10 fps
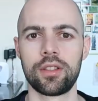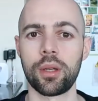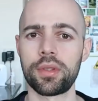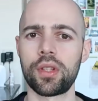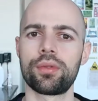
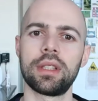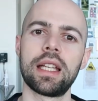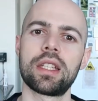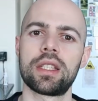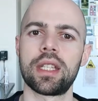Thomas's
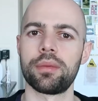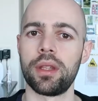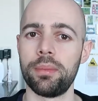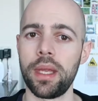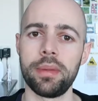relationship with
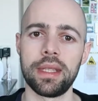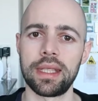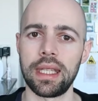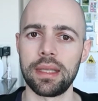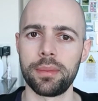the
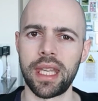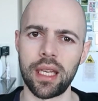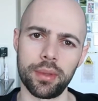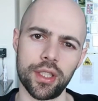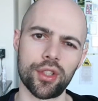BBC
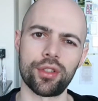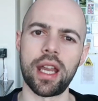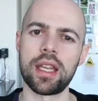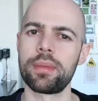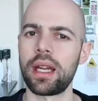began to be
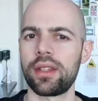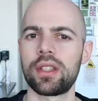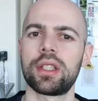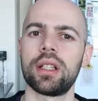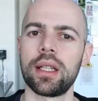strained about
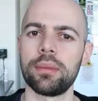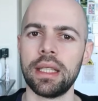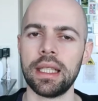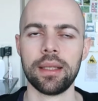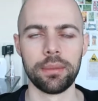this time
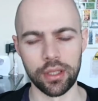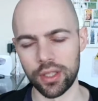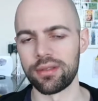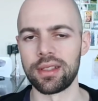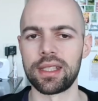
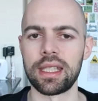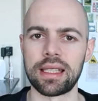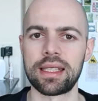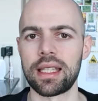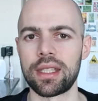because of his
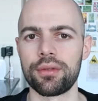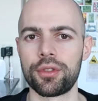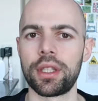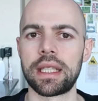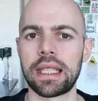excessive
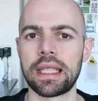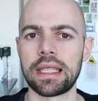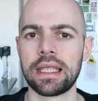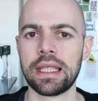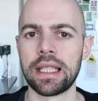
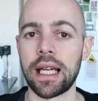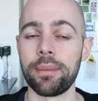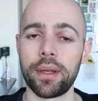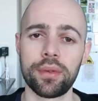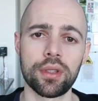drinking, uh,
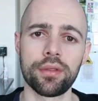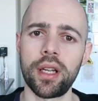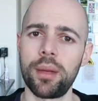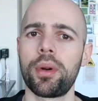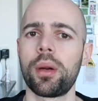but he was still
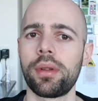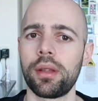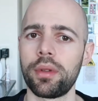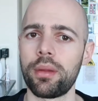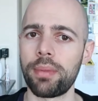very
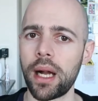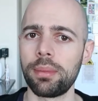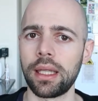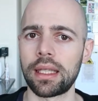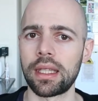popular with the
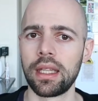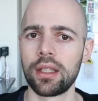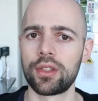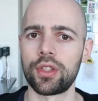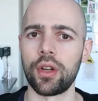public,
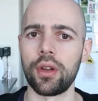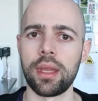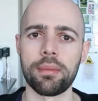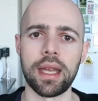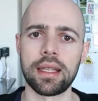so
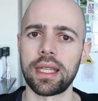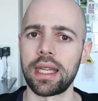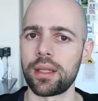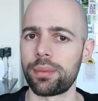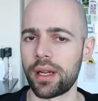he
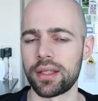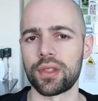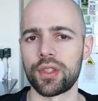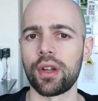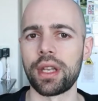maintained a
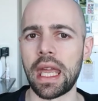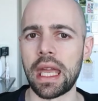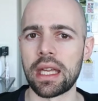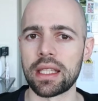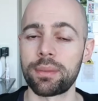presence on
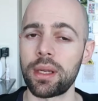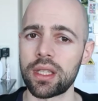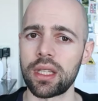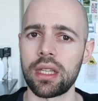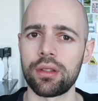air,
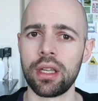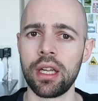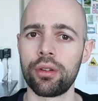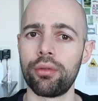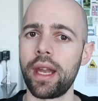especially in
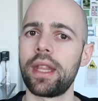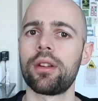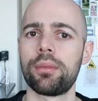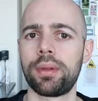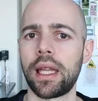
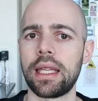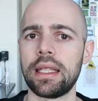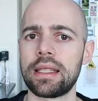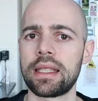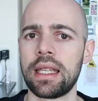radio
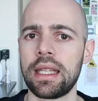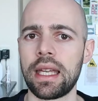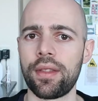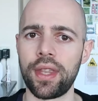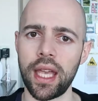plays
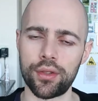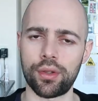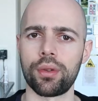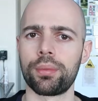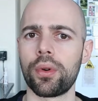and
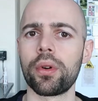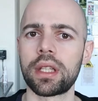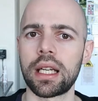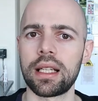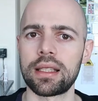theatrical
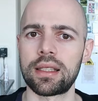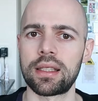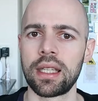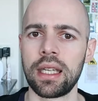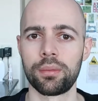
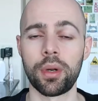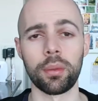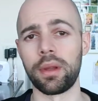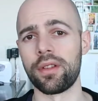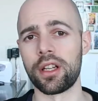broadcasts.
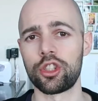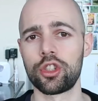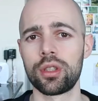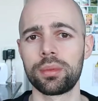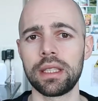Probably very
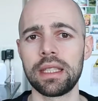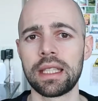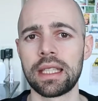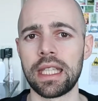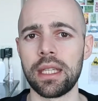suitably,
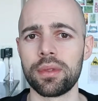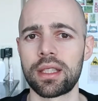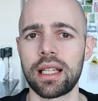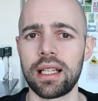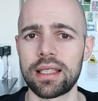he was
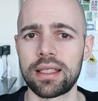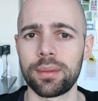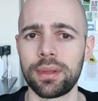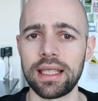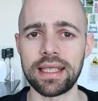cast
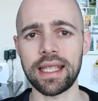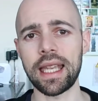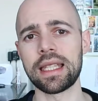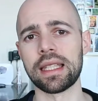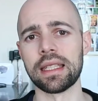to play
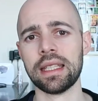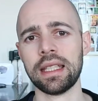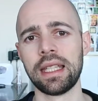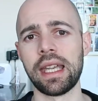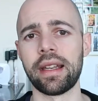Satan
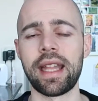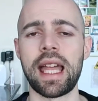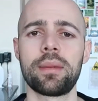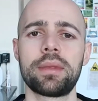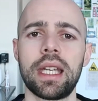in an
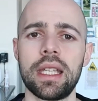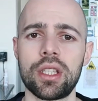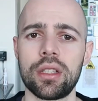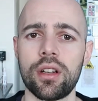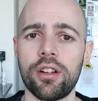
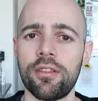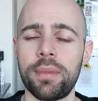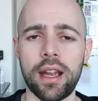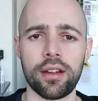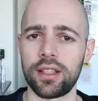adaptation of
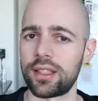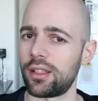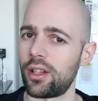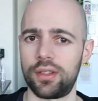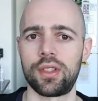Paradise
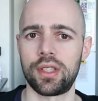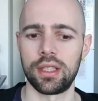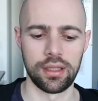Lost.